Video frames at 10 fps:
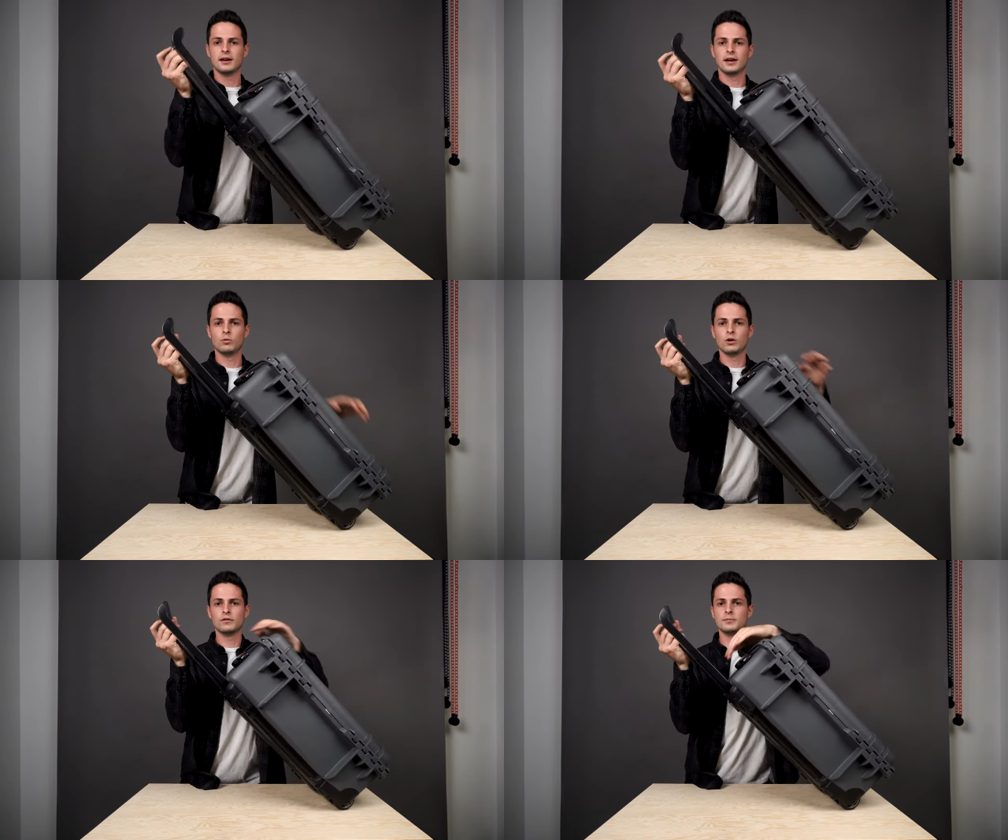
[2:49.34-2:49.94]

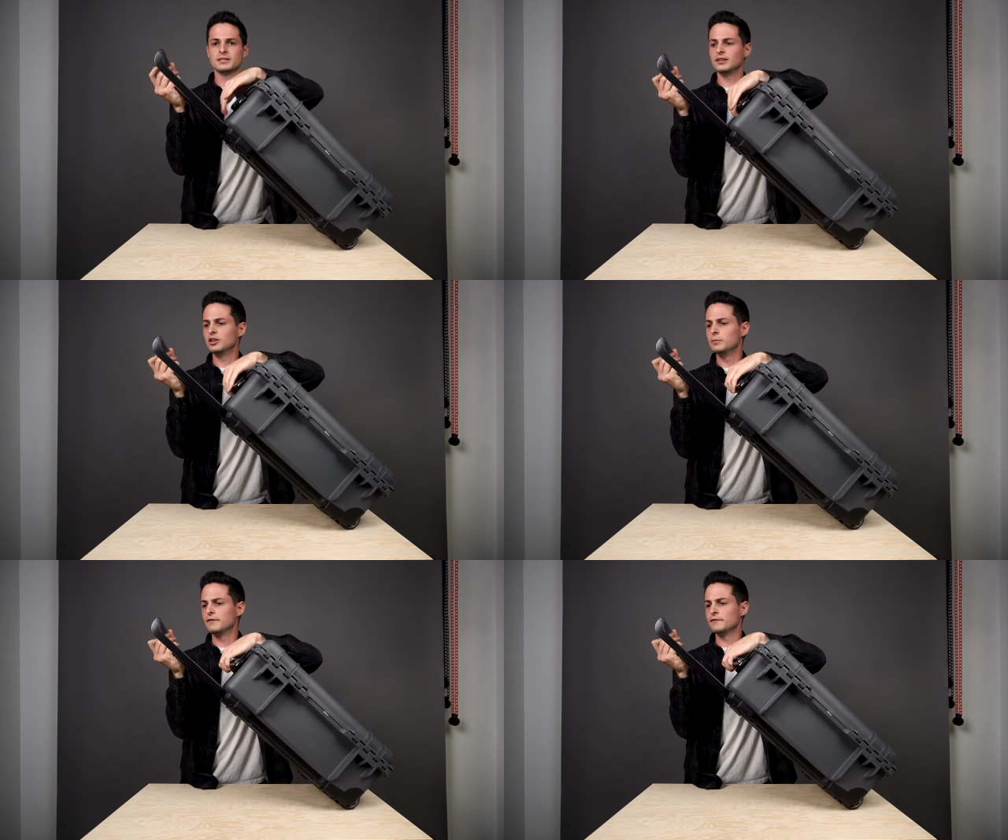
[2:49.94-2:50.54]
and one of them is a
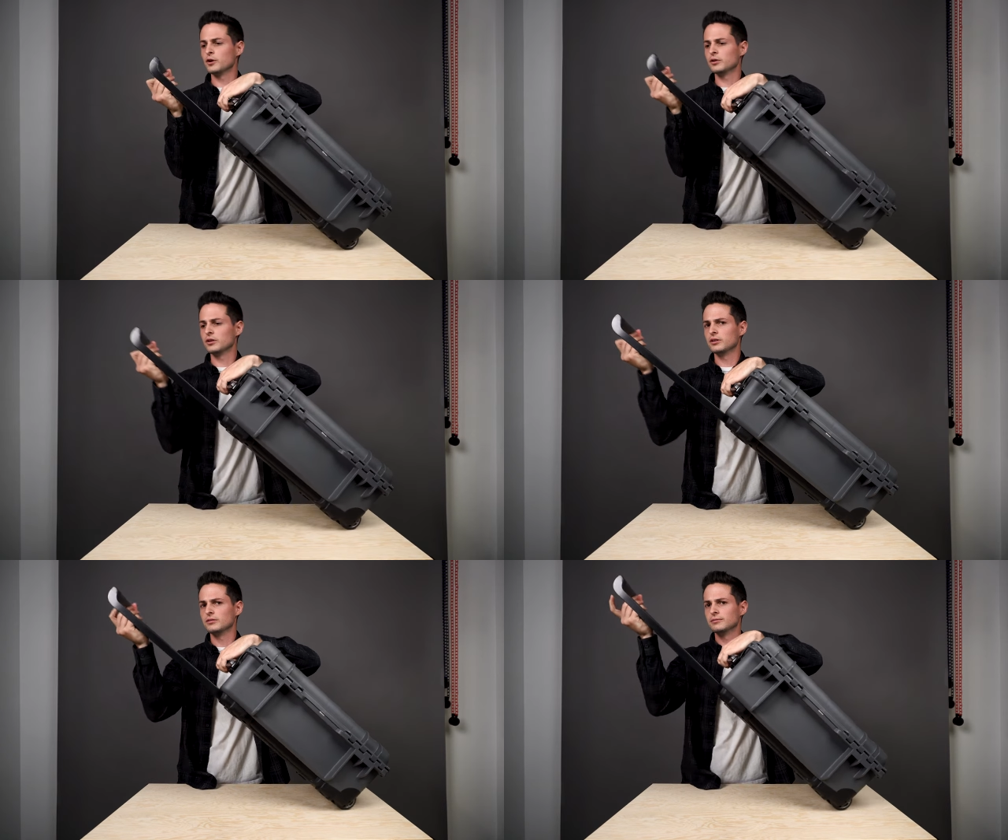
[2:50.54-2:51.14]
little bit
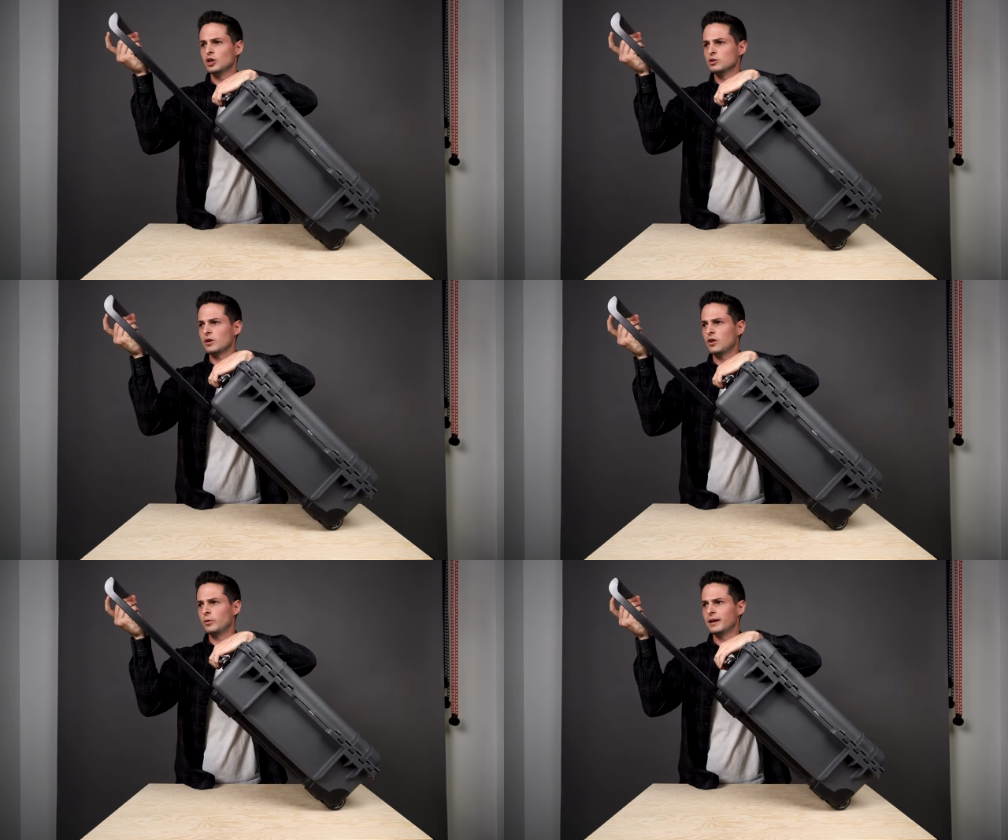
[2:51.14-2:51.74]
further, goes
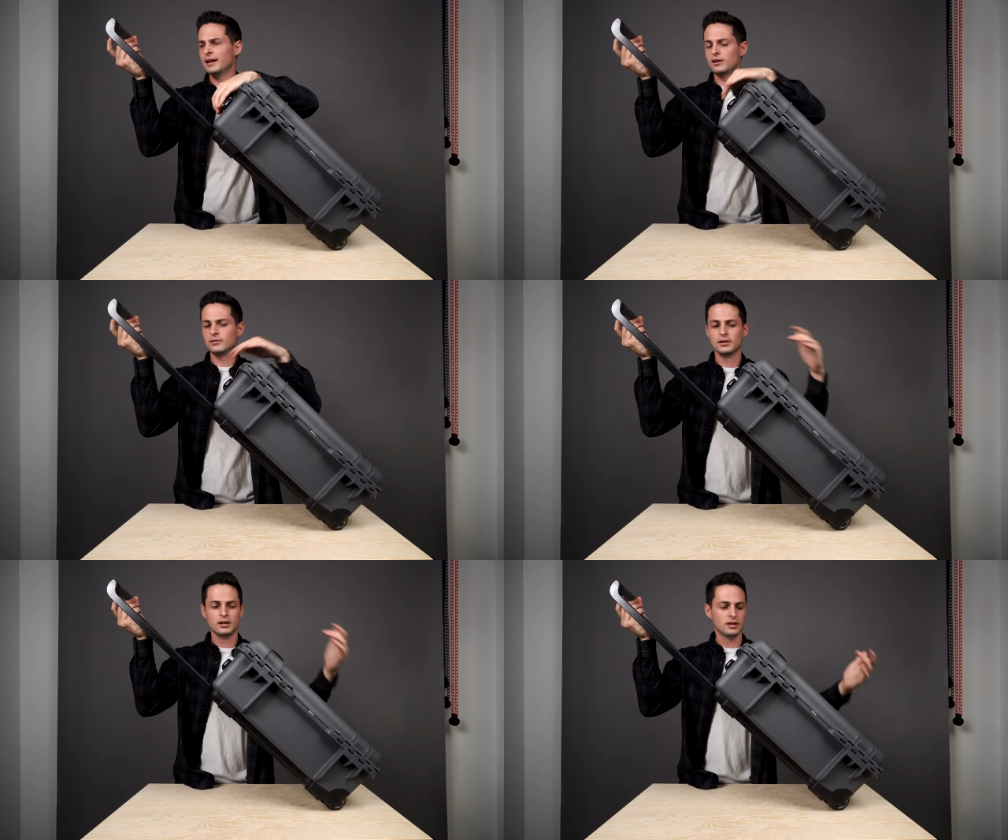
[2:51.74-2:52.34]
all the way
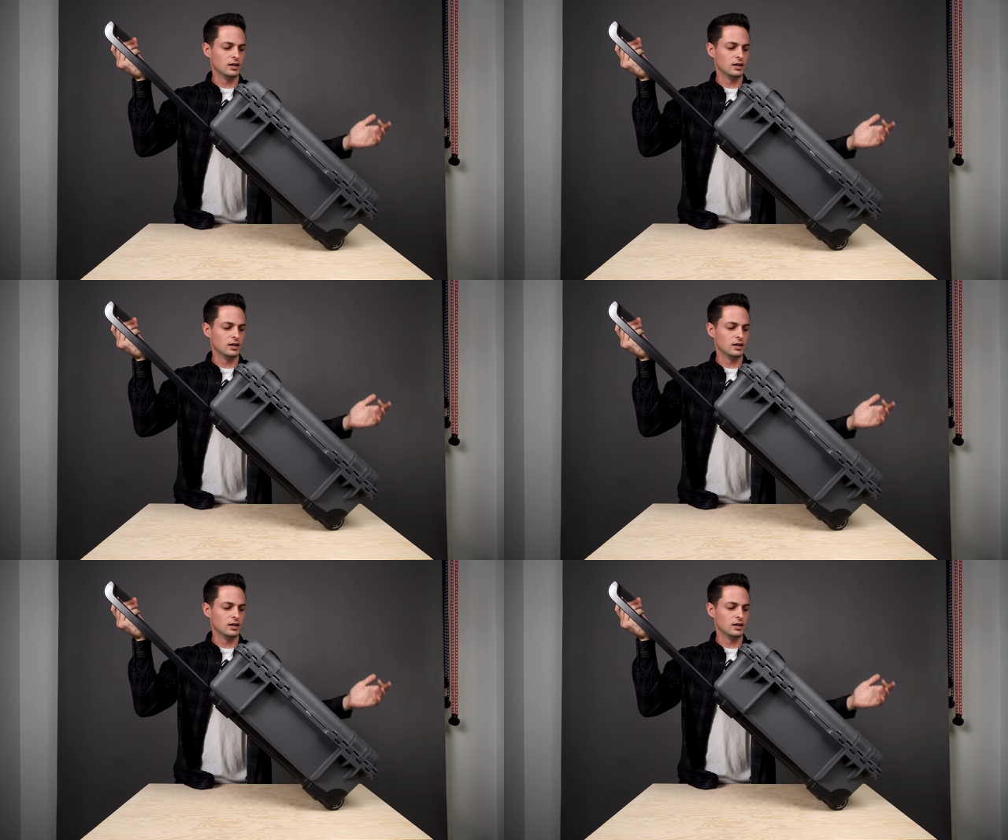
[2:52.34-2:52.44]
out.